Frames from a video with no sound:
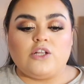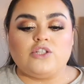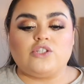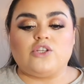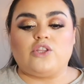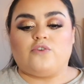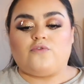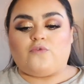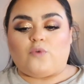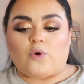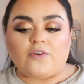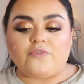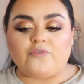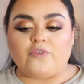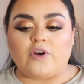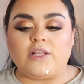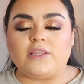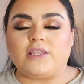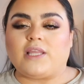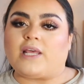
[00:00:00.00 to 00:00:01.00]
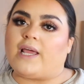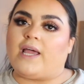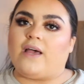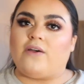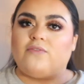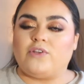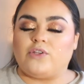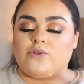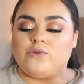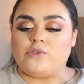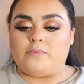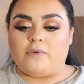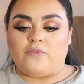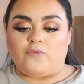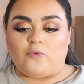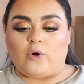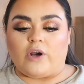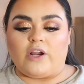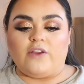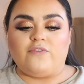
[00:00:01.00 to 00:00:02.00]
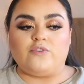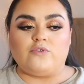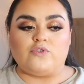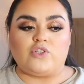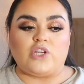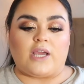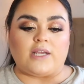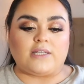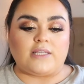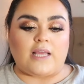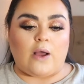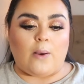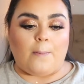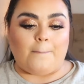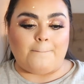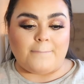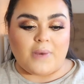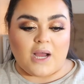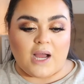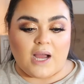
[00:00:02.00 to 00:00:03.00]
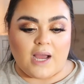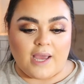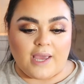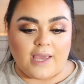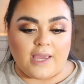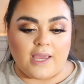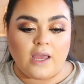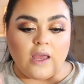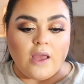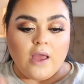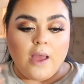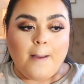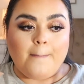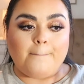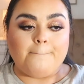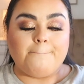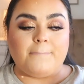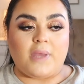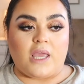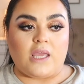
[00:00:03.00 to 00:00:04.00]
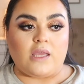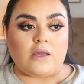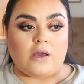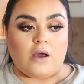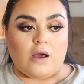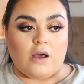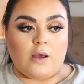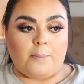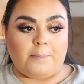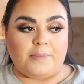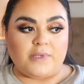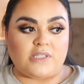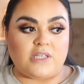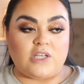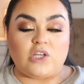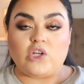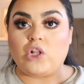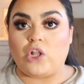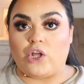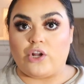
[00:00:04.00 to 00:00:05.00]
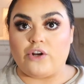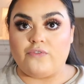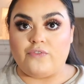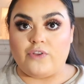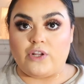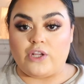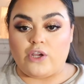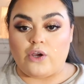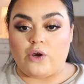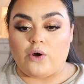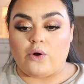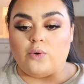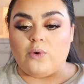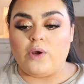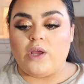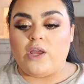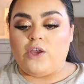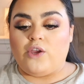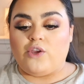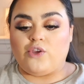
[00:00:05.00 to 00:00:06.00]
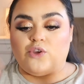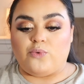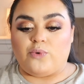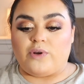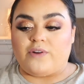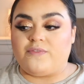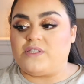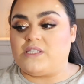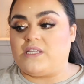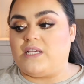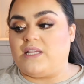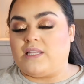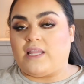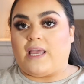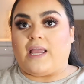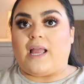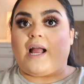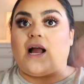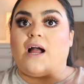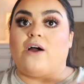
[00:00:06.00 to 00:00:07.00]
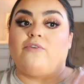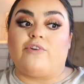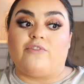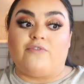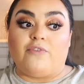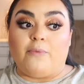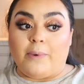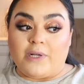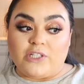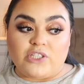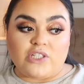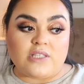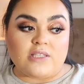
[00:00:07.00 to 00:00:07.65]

to the forefront that I haven't used before. If you checked out my makeup declutter video, you would have seen like I got rid of a bunch of